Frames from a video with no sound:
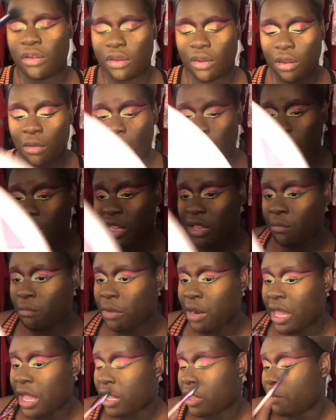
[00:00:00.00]
I'm gonna be some
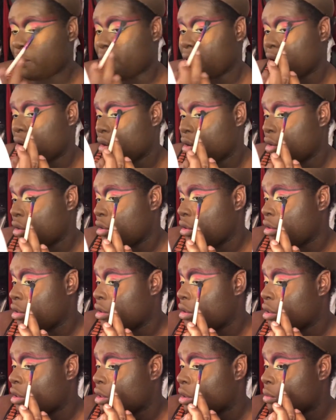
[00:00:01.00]
black up in there.
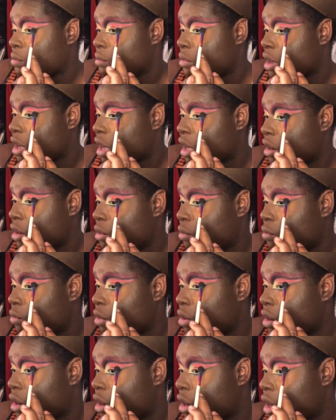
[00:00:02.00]
But I don't
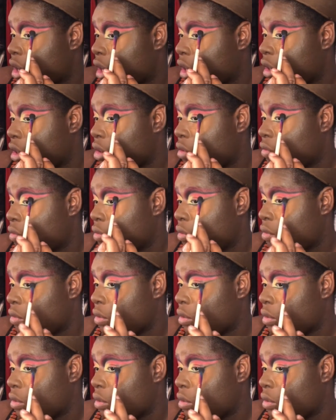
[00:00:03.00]
wanna like go.